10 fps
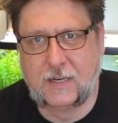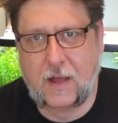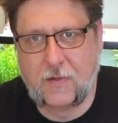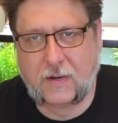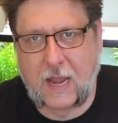
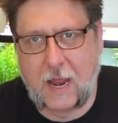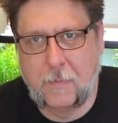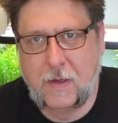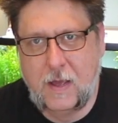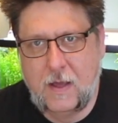another
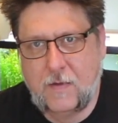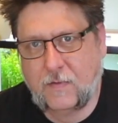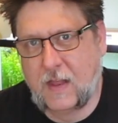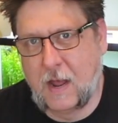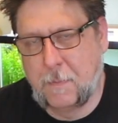game
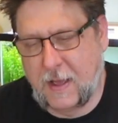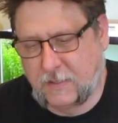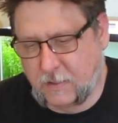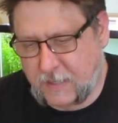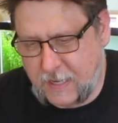that I
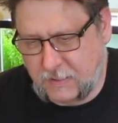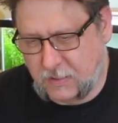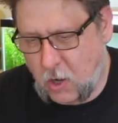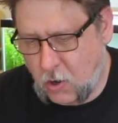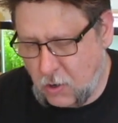backed on
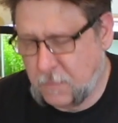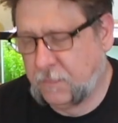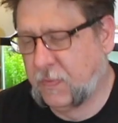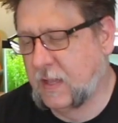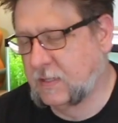Kickstarter.
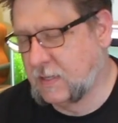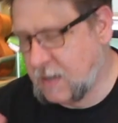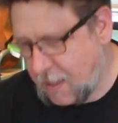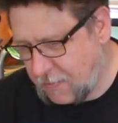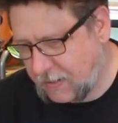It's
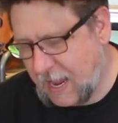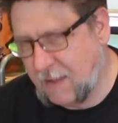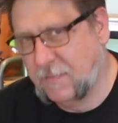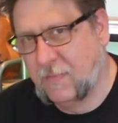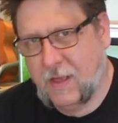another
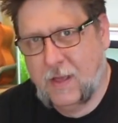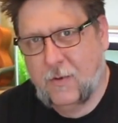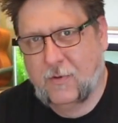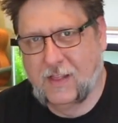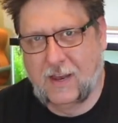game
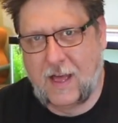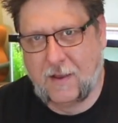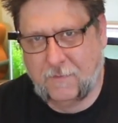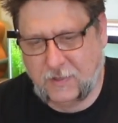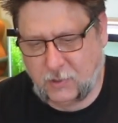with a lot
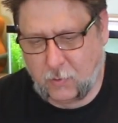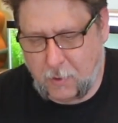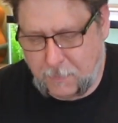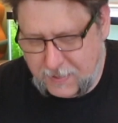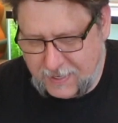of visual
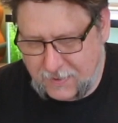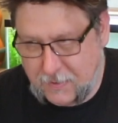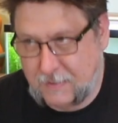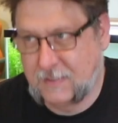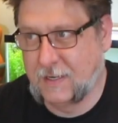
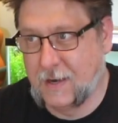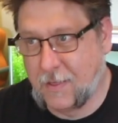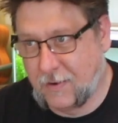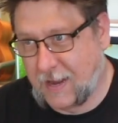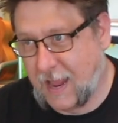appeal. It's
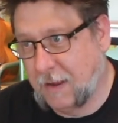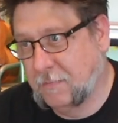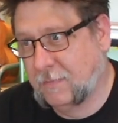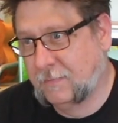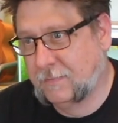another
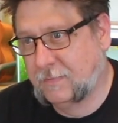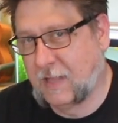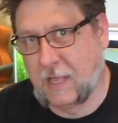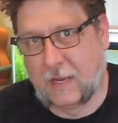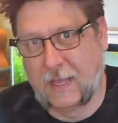game
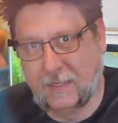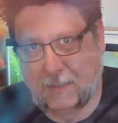that lays